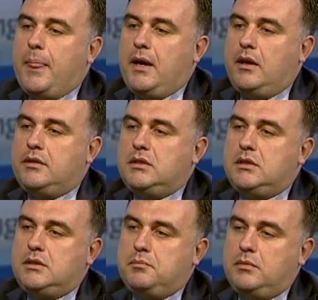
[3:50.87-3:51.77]
uh this
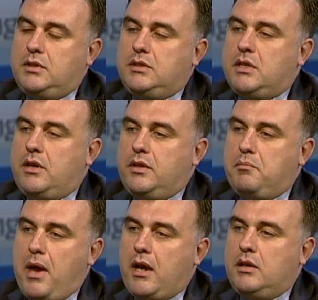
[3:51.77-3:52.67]
is, these are the
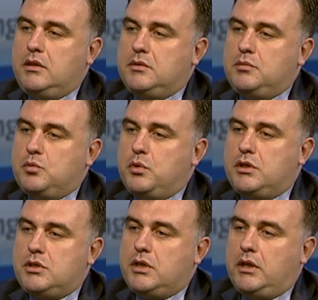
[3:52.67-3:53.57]
mechanisms
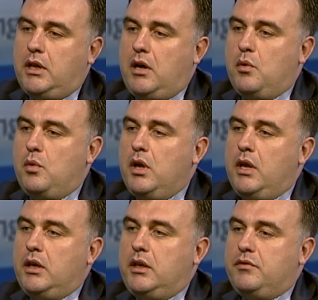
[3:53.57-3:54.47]
which allow
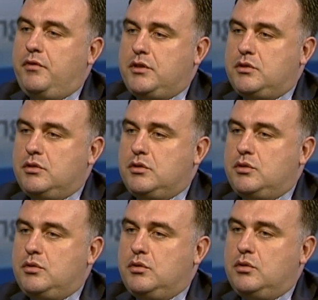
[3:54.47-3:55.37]
investors
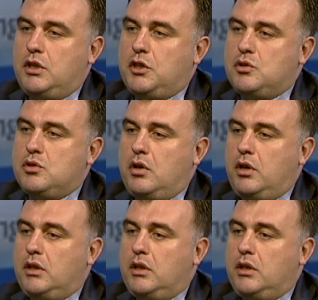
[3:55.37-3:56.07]
to enjoy